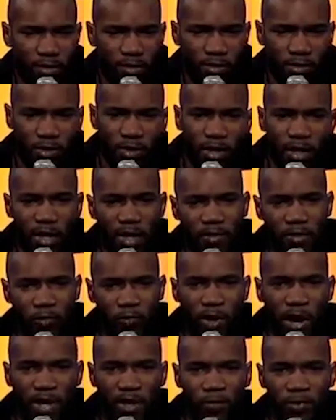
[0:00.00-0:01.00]
She got out the
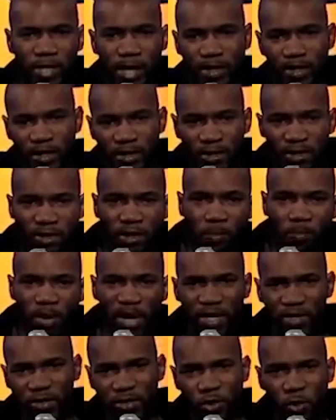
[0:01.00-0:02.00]
ride and was like, this is the
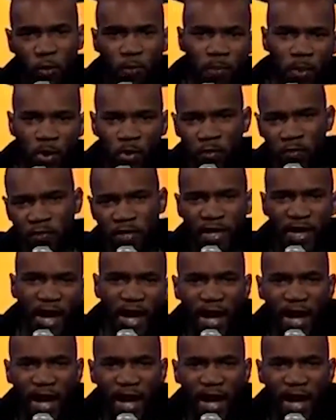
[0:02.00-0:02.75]
best your birthday